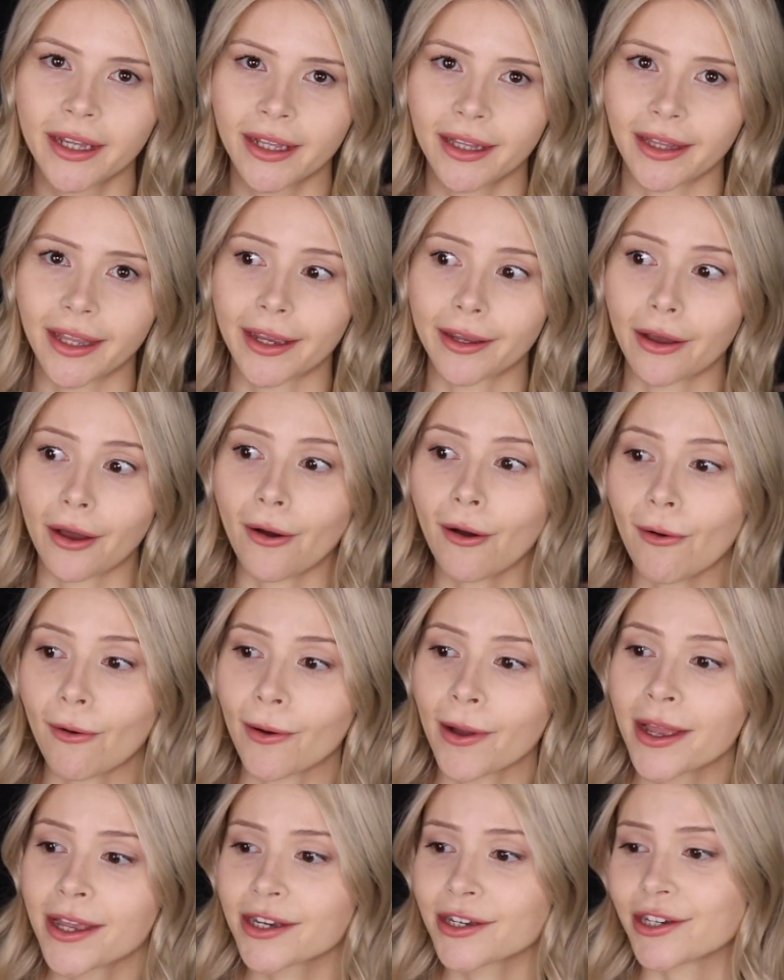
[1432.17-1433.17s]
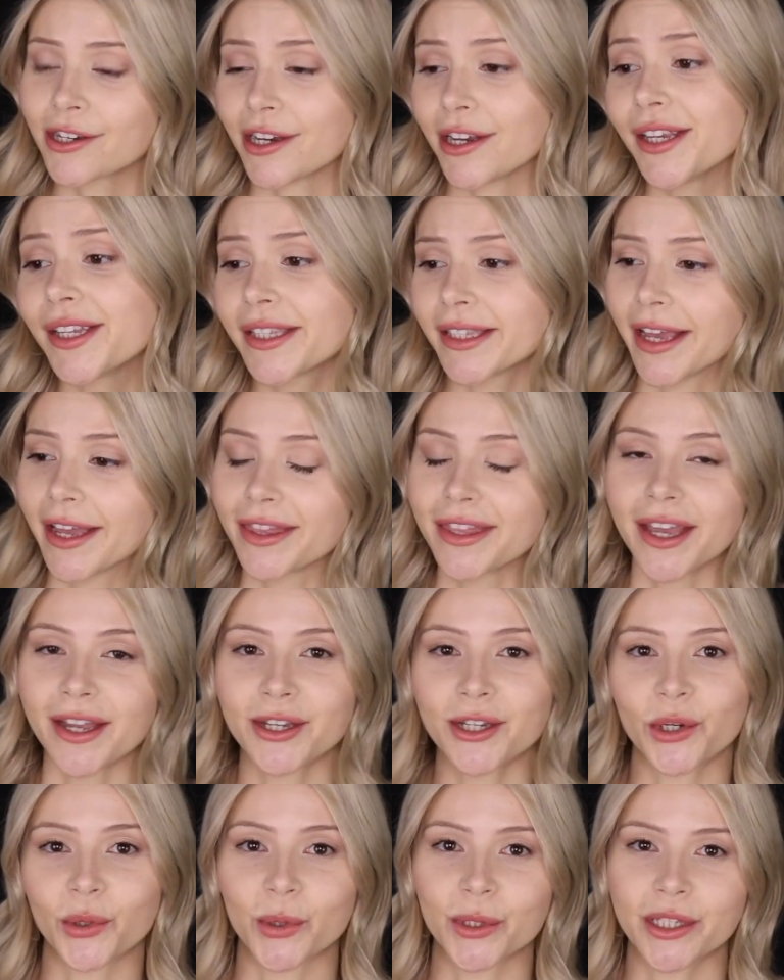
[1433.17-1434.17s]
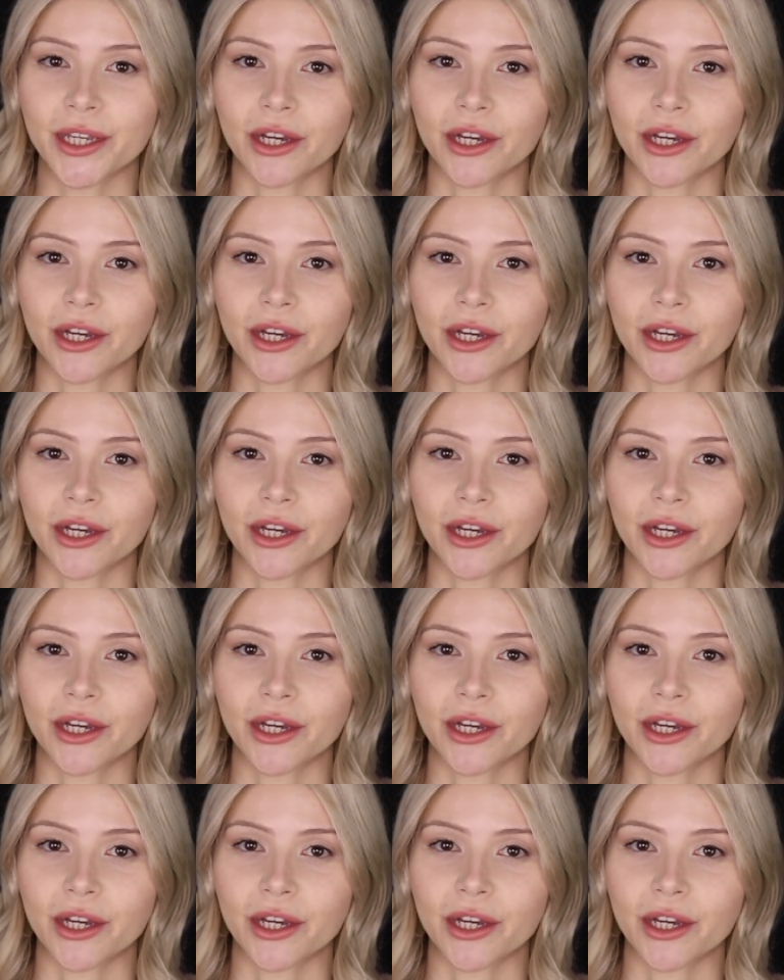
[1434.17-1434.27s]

Like, oh, she said that she was